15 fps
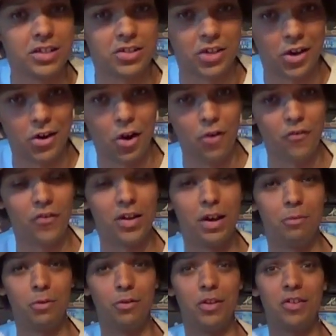So hopefully
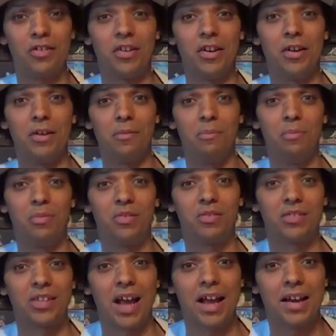I'm doing this um,
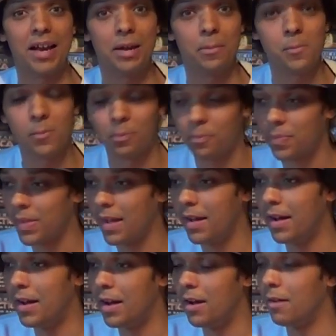Saturday.
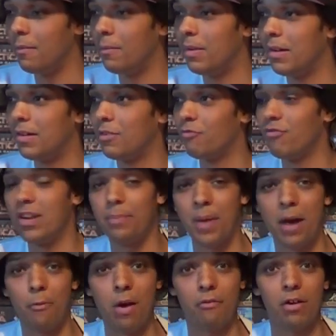Um, really
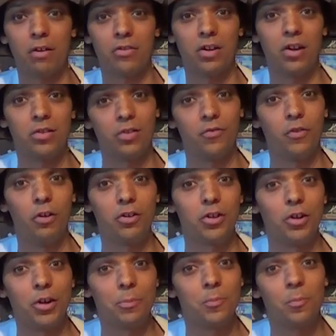bad weather outside, so I thought I'd
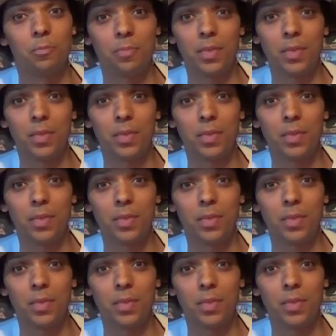do it.